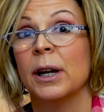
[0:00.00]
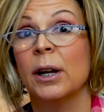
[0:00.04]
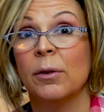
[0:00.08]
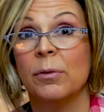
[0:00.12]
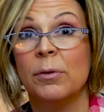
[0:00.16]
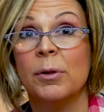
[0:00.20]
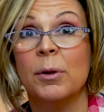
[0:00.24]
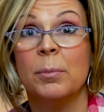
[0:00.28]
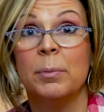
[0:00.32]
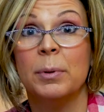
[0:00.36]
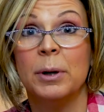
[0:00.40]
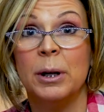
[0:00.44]
if
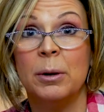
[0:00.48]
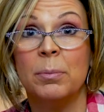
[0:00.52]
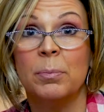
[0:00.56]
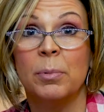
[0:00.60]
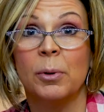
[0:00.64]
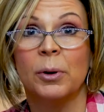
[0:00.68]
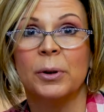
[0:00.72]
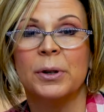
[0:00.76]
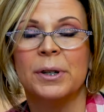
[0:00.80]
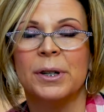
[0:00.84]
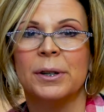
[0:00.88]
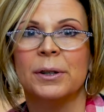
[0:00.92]
the
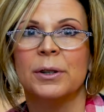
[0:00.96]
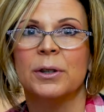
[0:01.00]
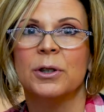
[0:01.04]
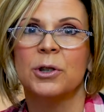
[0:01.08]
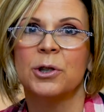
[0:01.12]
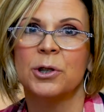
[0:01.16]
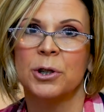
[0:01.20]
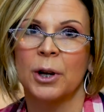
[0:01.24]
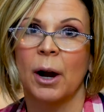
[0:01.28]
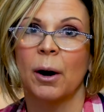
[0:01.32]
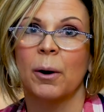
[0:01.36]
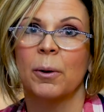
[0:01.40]
people didn't
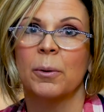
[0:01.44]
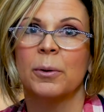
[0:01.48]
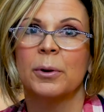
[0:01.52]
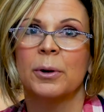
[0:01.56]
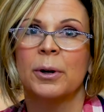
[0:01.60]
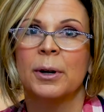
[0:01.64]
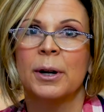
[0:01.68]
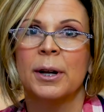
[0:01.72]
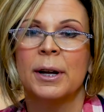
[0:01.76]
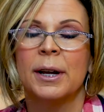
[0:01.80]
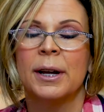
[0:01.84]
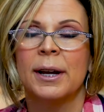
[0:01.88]
shout.
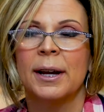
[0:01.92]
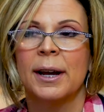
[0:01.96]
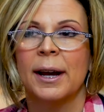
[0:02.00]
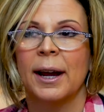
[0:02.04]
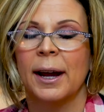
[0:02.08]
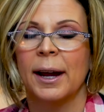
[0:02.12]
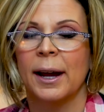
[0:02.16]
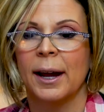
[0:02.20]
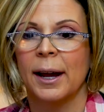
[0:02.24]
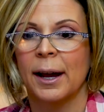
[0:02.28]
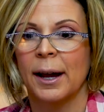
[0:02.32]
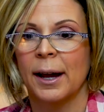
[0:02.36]

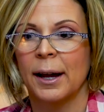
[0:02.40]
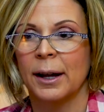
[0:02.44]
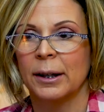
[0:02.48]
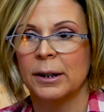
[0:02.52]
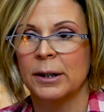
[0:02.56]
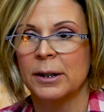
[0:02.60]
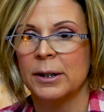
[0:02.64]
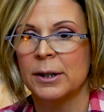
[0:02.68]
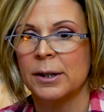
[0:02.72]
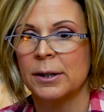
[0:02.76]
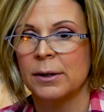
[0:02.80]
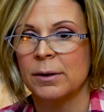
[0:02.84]

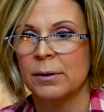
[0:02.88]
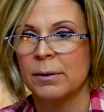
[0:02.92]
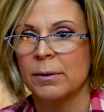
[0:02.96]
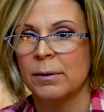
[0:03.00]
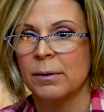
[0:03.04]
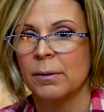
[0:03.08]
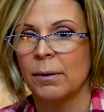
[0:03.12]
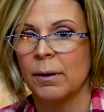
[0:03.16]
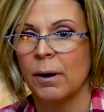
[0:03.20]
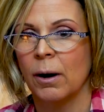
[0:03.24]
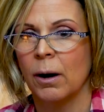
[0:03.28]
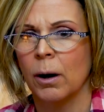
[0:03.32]
And
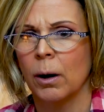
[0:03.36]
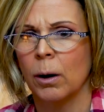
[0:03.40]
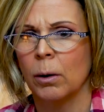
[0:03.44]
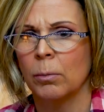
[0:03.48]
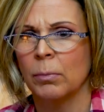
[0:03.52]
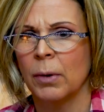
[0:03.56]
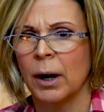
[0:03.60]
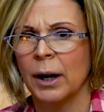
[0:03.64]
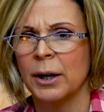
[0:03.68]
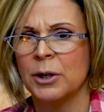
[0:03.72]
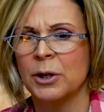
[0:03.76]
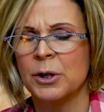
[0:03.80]

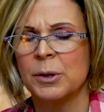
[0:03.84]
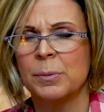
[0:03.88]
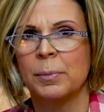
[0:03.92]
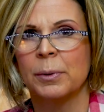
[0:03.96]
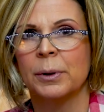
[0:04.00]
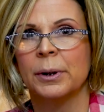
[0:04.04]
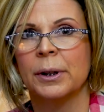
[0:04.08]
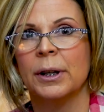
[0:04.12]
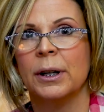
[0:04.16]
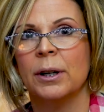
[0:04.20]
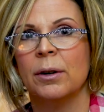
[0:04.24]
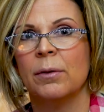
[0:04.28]
I just
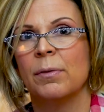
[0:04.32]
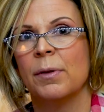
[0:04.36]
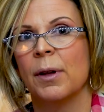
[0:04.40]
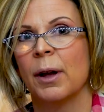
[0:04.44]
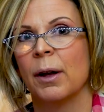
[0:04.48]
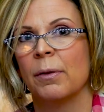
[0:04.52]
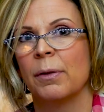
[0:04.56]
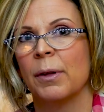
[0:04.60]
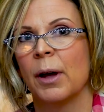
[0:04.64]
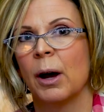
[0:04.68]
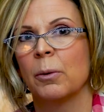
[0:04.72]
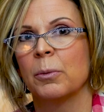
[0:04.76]
believe
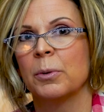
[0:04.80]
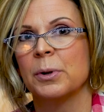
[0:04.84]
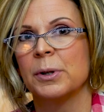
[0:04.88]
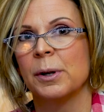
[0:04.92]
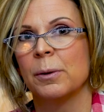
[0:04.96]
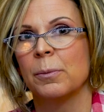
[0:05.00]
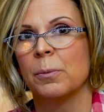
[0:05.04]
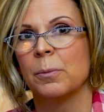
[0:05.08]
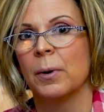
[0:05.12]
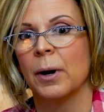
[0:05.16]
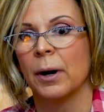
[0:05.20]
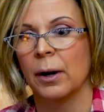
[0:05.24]
that that was
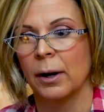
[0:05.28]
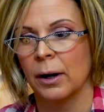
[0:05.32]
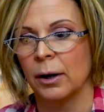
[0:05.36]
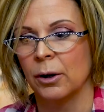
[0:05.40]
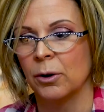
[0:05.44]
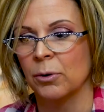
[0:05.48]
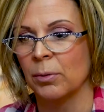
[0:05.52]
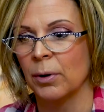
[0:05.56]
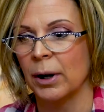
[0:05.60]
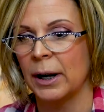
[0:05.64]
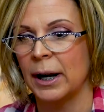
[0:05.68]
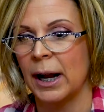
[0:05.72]
a
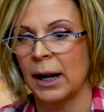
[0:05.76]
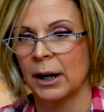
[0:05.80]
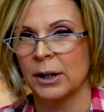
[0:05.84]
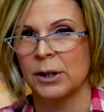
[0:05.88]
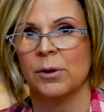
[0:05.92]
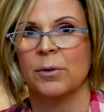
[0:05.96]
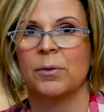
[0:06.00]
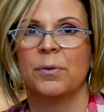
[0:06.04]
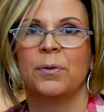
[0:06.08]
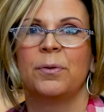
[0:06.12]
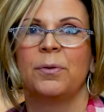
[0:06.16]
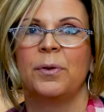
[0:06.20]
great
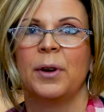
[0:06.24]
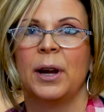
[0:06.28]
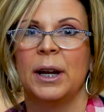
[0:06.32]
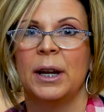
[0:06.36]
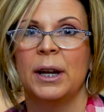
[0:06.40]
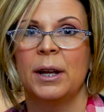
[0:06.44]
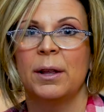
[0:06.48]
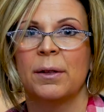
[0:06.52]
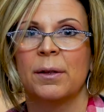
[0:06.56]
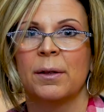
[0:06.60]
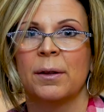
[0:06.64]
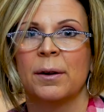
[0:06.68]
act of
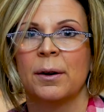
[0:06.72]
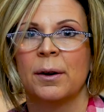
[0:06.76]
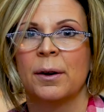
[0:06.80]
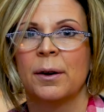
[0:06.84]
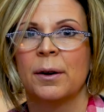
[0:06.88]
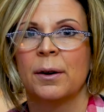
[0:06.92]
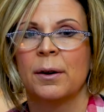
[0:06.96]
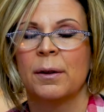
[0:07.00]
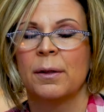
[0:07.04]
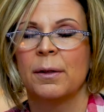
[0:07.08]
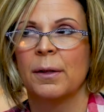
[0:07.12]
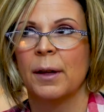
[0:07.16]
faith,
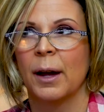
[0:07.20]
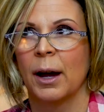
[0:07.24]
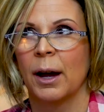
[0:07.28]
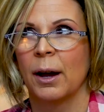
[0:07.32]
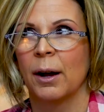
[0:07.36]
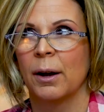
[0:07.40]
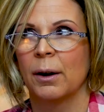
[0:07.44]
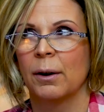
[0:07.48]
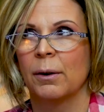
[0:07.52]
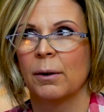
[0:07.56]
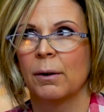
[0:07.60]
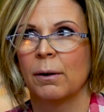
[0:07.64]

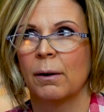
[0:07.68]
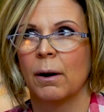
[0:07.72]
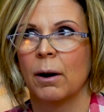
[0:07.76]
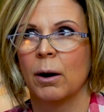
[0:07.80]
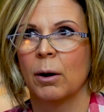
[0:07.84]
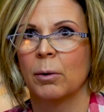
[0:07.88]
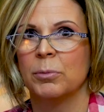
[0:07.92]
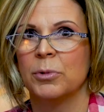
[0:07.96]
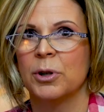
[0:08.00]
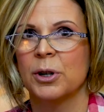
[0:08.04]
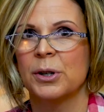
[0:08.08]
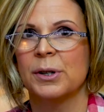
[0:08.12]
that
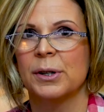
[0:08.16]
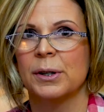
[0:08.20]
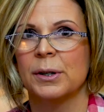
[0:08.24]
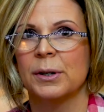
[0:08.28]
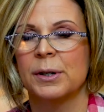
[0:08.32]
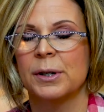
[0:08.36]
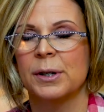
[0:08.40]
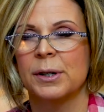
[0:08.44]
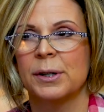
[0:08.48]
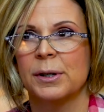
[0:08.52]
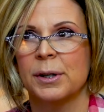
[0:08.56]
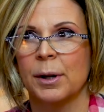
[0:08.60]
just a
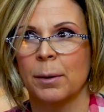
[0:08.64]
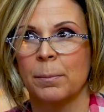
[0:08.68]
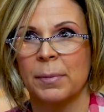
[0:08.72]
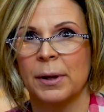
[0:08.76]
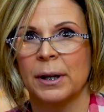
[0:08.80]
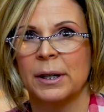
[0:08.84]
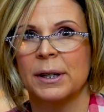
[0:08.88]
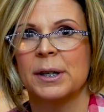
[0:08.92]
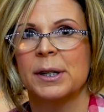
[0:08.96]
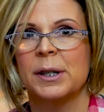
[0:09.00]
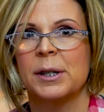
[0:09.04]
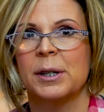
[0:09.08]

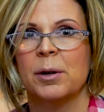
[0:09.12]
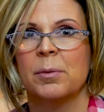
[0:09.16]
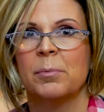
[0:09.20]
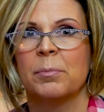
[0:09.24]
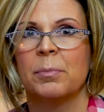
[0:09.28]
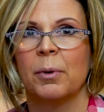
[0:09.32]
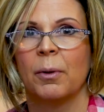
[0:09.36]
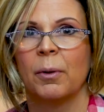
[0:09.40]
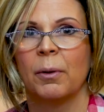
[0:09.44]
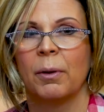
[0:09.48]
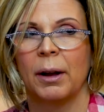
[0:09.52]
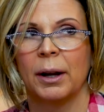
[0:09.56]
something
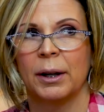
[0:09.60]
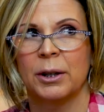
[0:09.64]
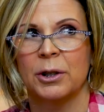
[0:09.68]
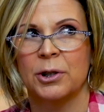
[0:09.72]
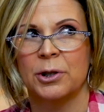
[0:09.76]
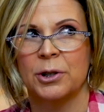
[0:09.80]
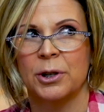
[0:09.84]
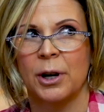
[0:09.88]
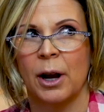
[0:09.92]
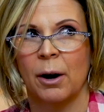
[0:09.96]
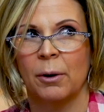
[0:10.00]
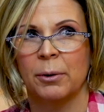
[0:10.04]
simple like
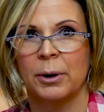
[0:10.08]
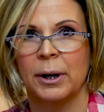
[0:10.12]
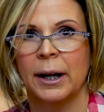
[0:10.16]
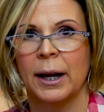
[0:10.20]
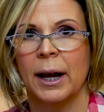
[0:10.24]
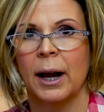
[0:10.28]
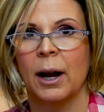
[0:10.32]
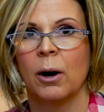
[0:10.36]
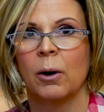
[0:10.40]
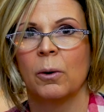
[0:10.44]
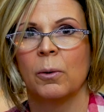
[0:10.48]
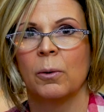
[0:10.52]

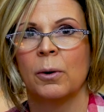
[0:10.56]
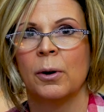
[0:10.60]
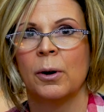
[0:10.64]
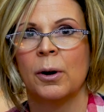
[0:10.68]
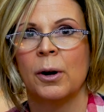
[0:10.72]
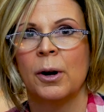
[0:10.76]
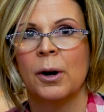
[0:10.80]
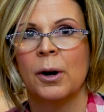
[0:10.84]
shouting out